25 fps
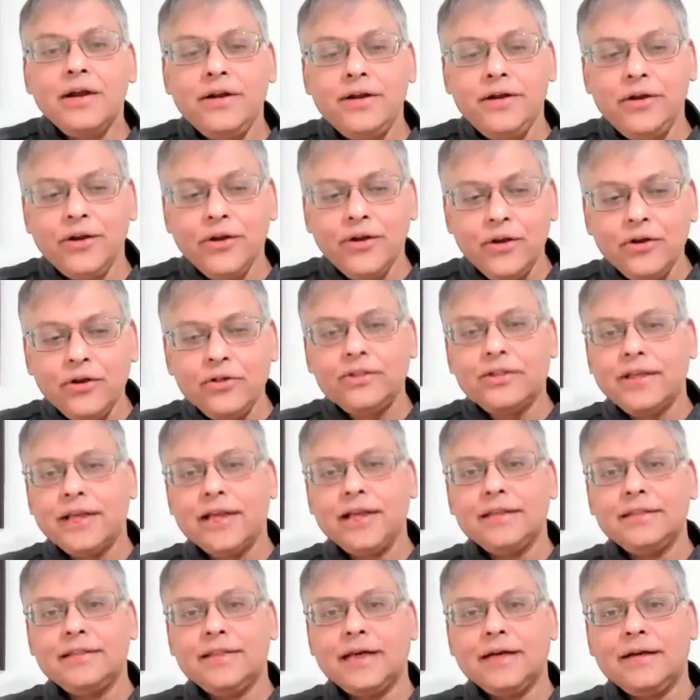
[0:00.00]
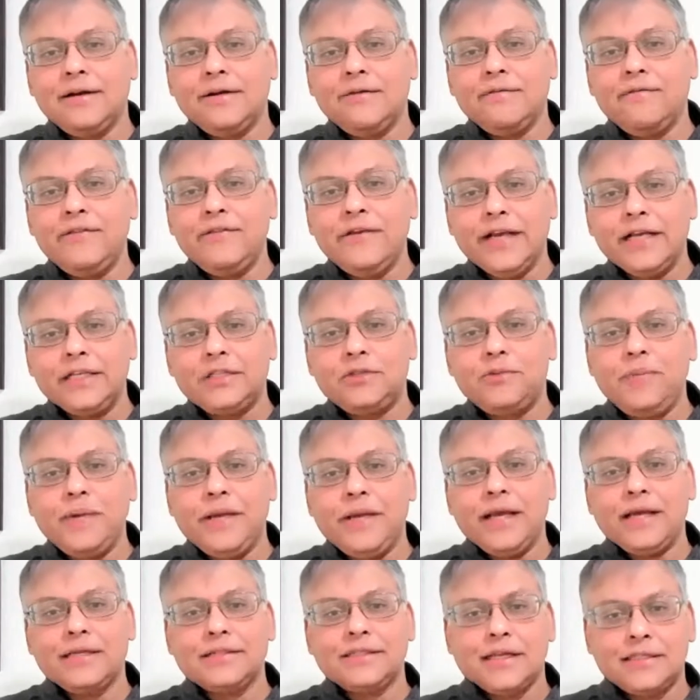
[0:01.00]
Do you think that
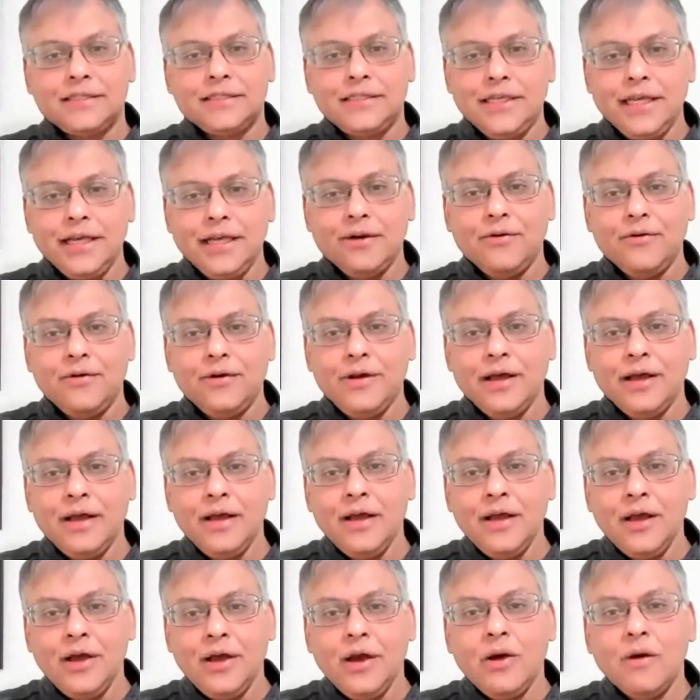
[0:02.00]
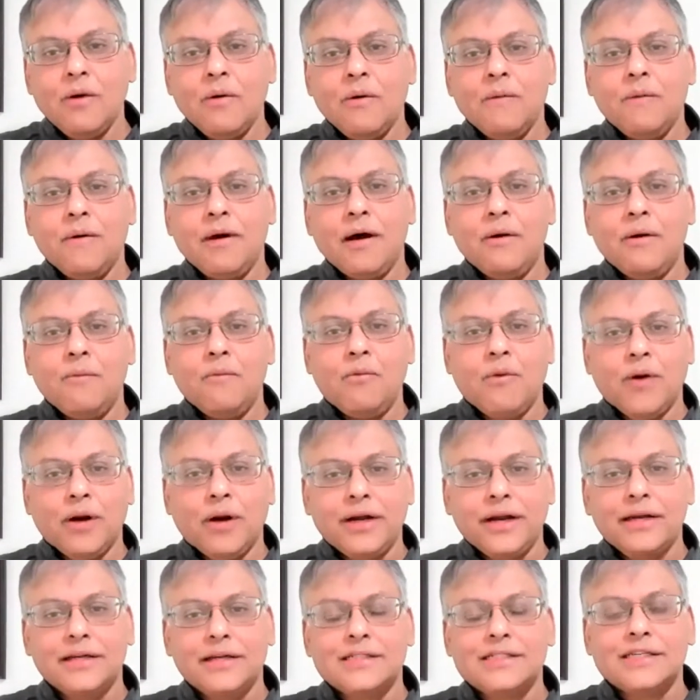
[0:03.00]
VHPA has achieved
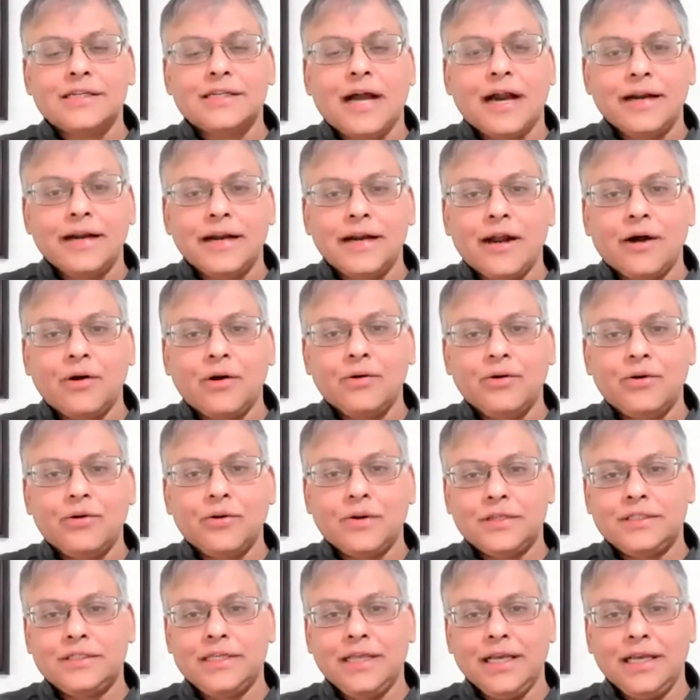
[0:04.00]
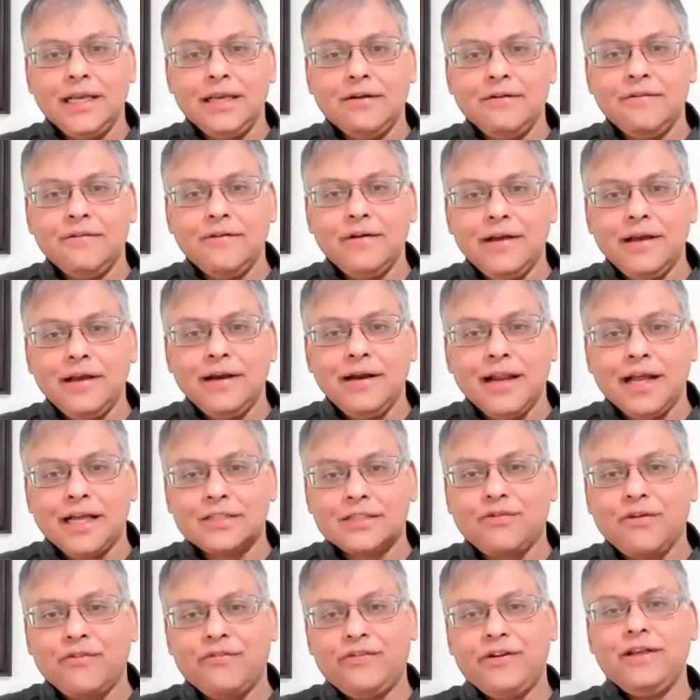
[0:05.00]
what it started out to achieve in
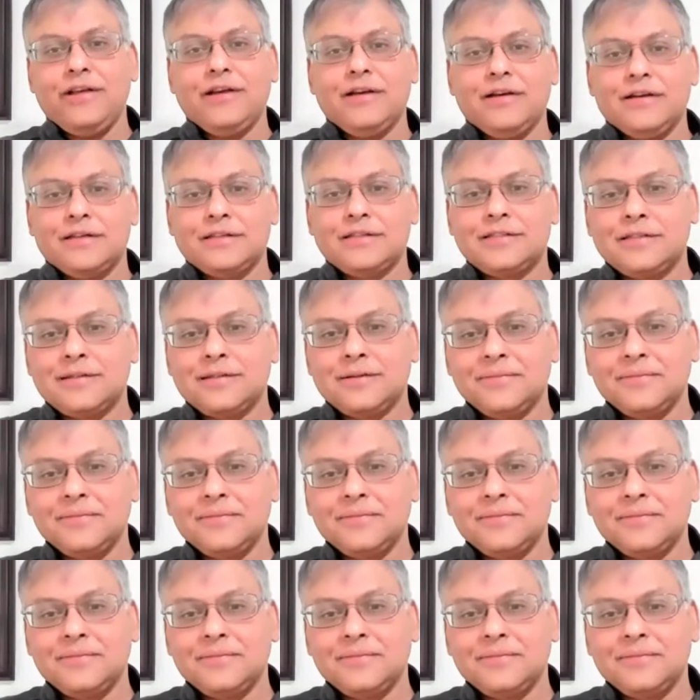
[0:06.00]
last 50 years?